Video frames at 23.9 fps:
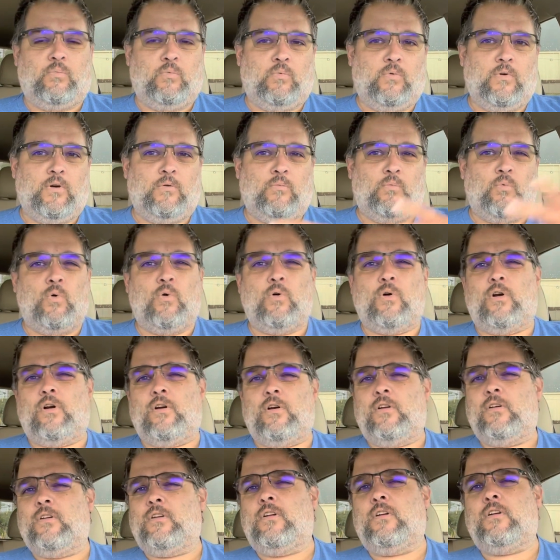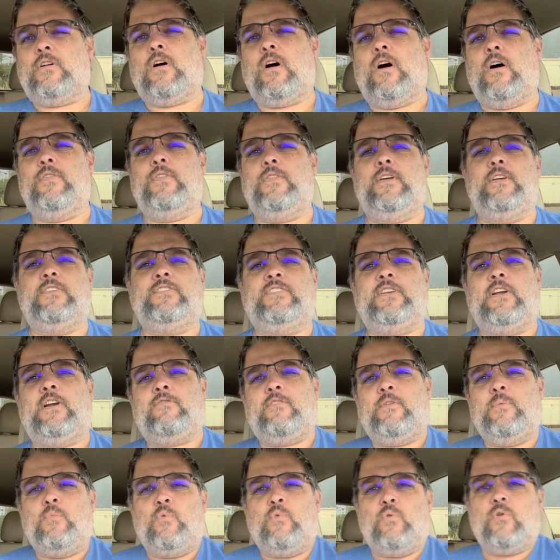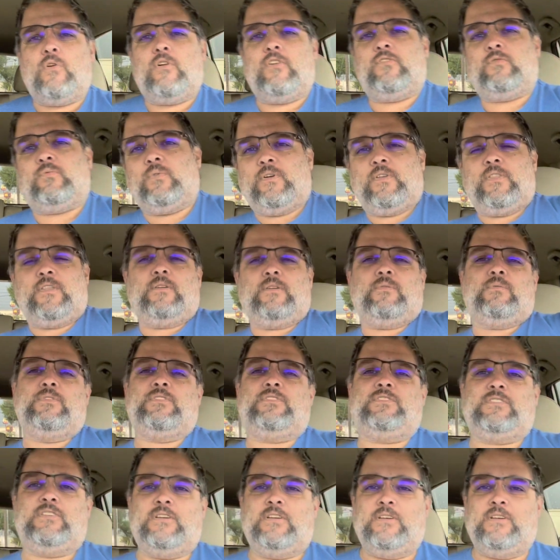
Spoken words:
war called the Seraphim Wars, where there was,